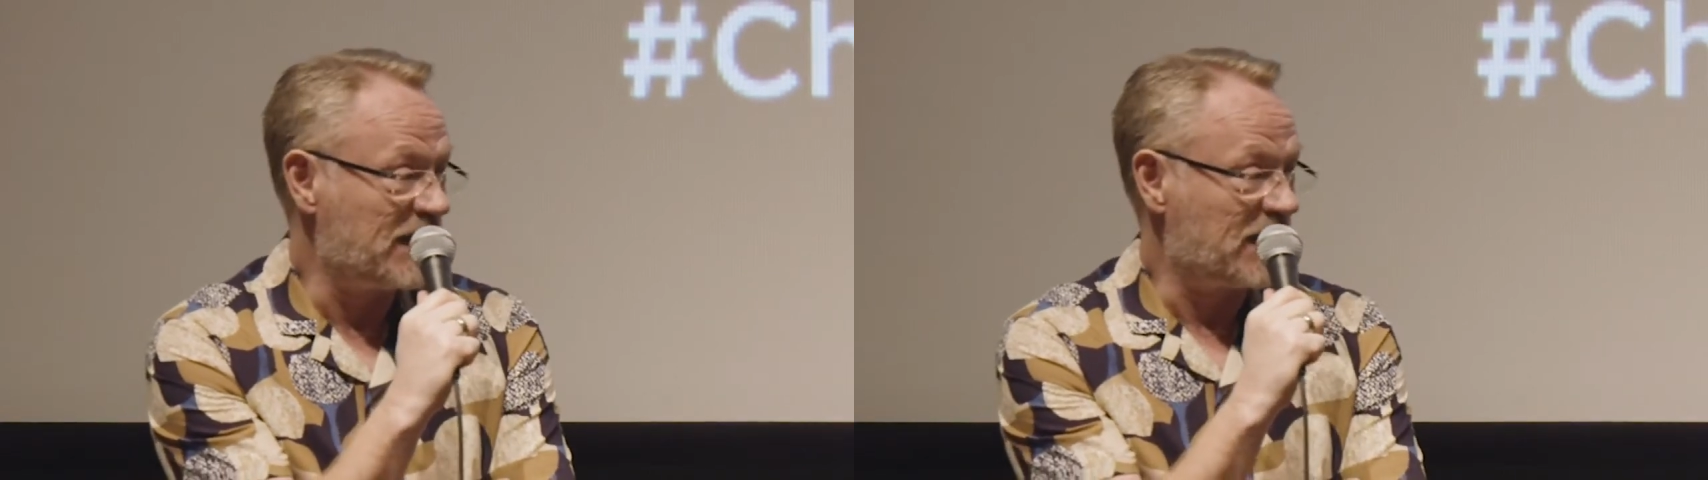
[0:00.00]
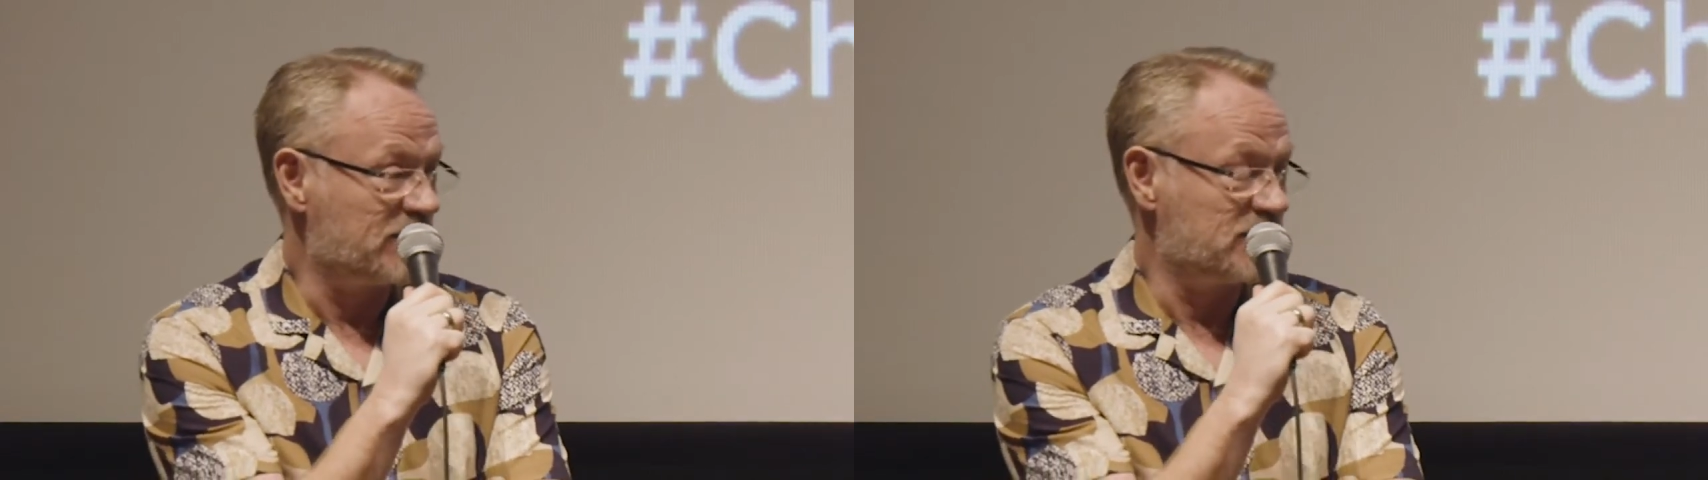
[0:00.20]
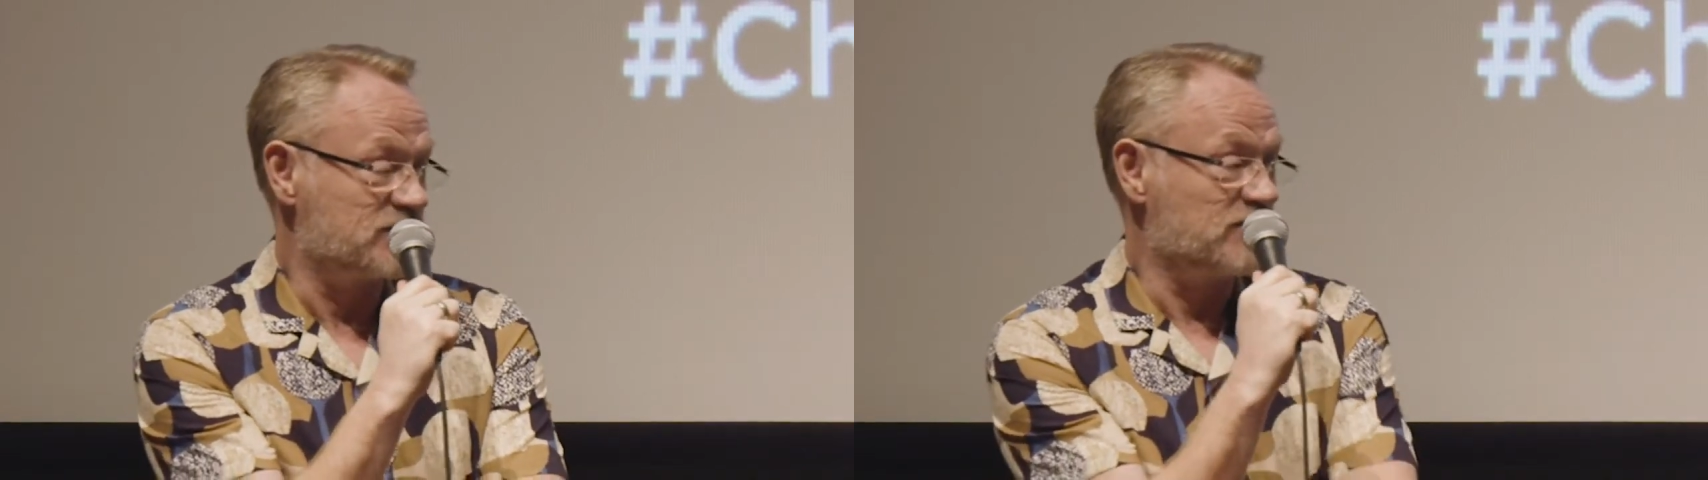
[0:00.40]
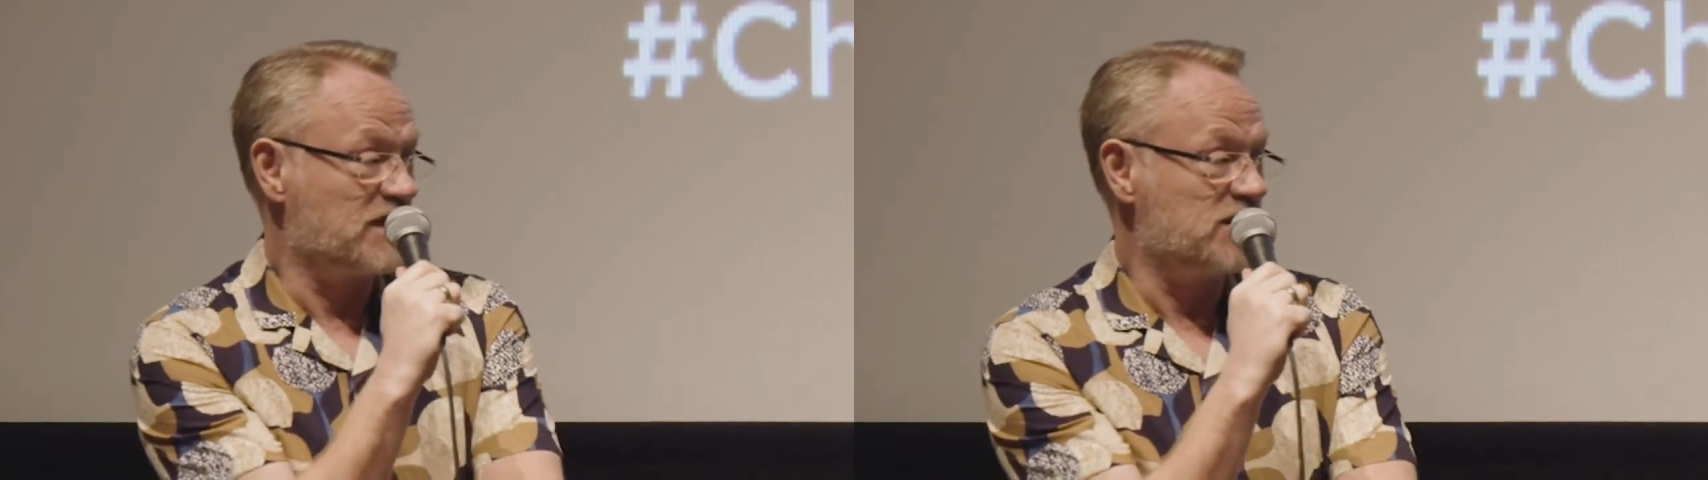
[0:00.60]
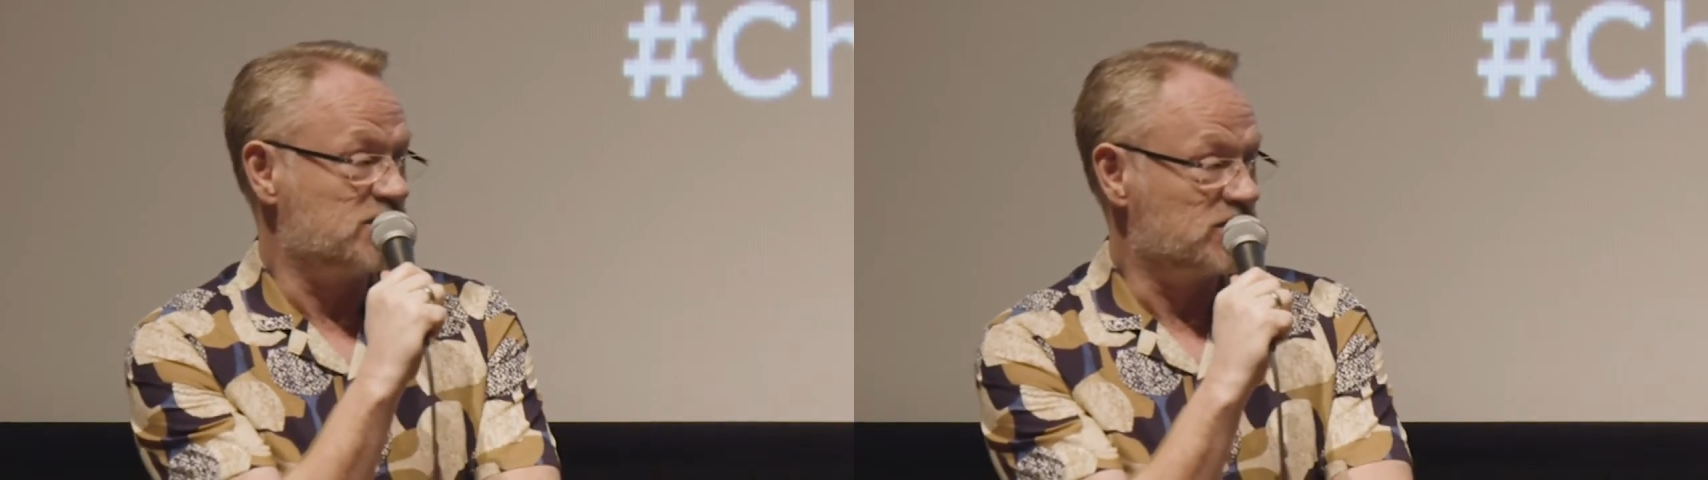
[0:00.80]
had this
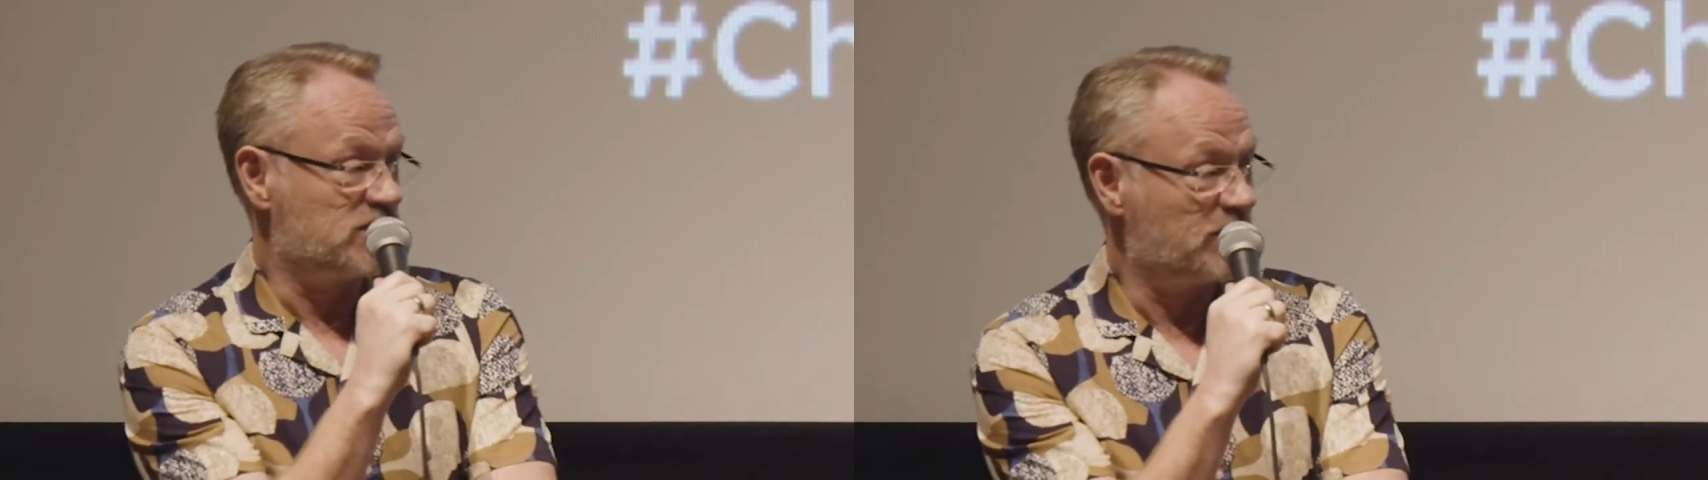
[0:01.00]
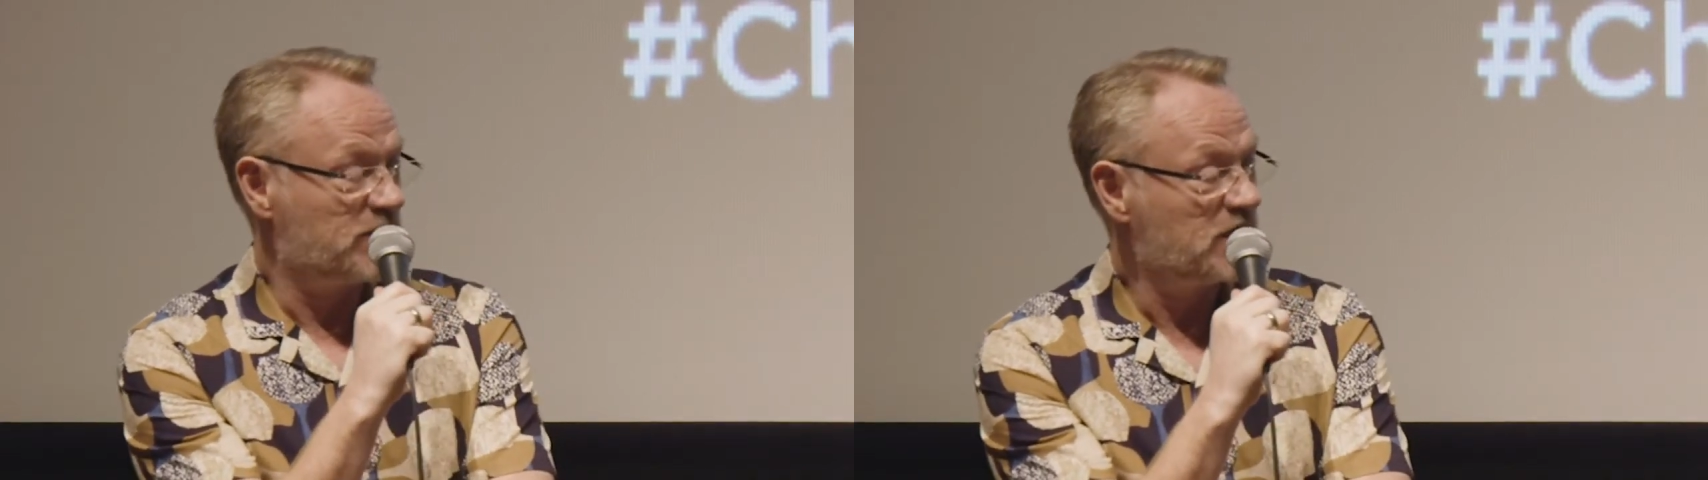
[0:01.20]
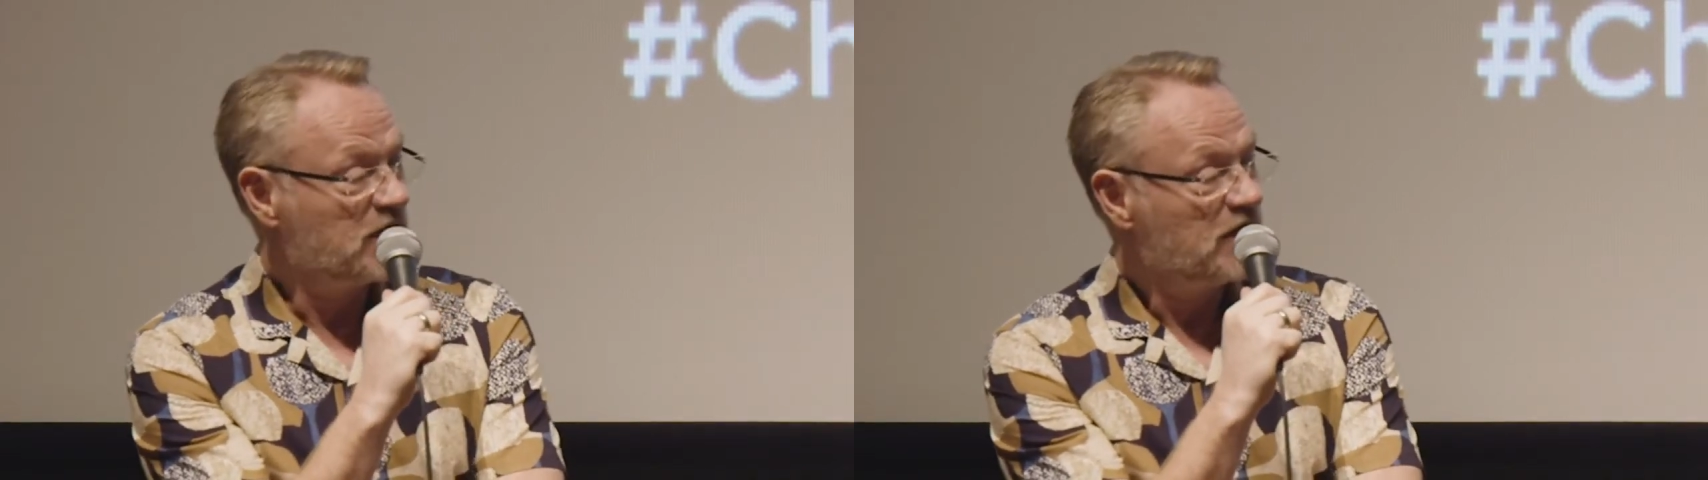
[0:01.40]
relationship